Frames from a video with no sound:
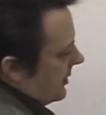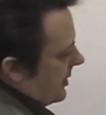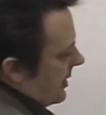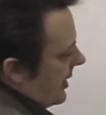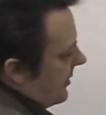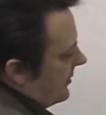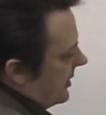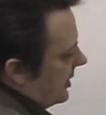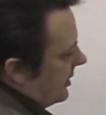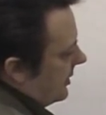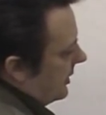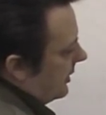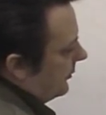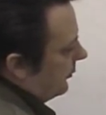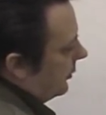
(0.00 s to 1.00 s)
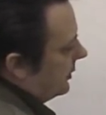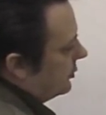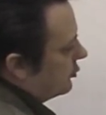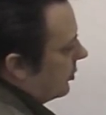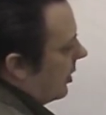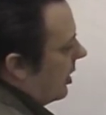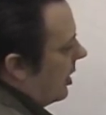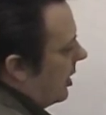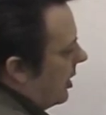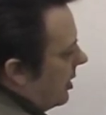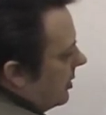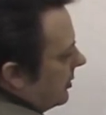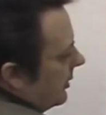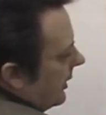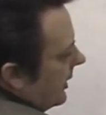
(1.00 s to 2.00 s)
And then if we
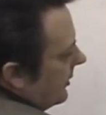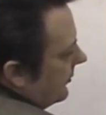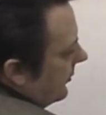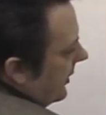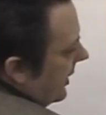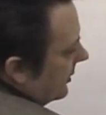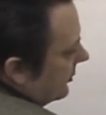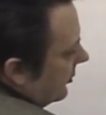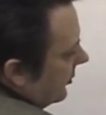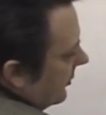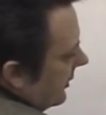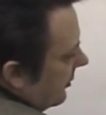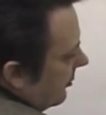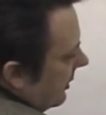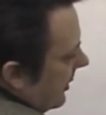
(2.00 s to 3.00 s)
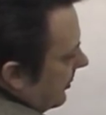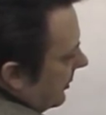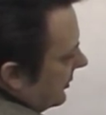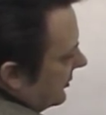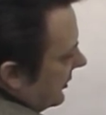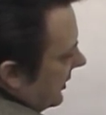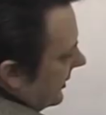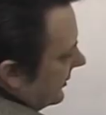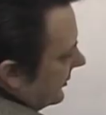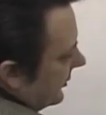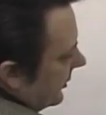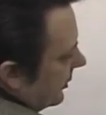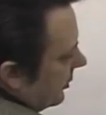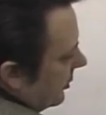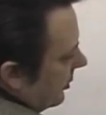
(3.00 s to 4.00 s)
draw a vector that represents
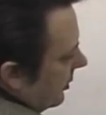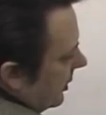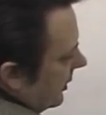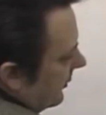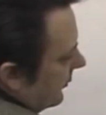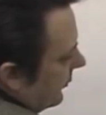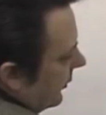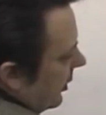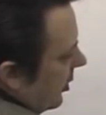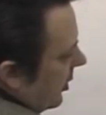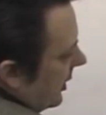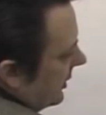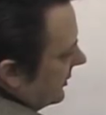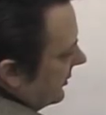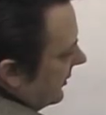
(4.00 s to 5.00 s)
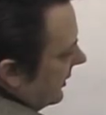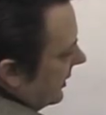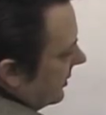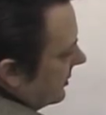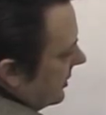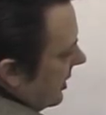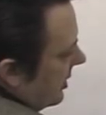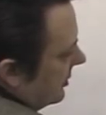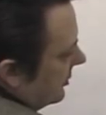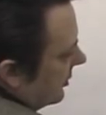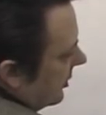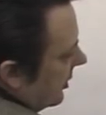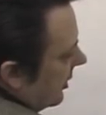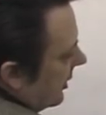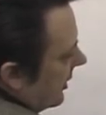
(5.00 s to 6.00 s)
the current flowing to the
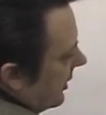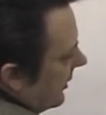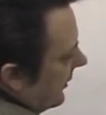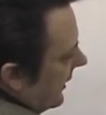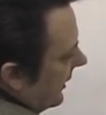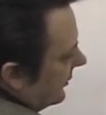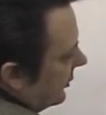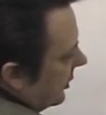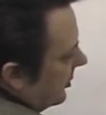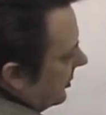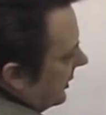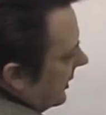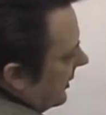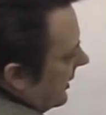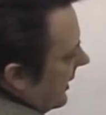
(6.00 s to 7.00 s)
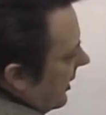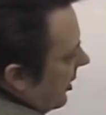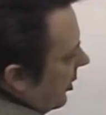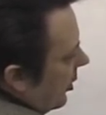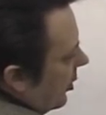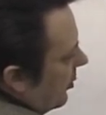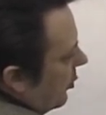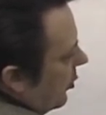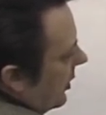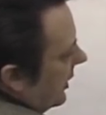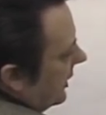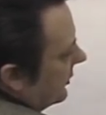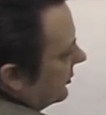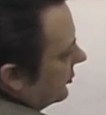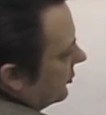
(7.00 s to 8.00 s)
inductor, that's going to be an arrow
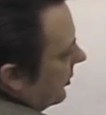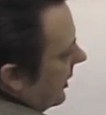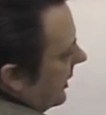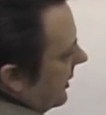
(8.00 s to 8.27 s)
pointing straight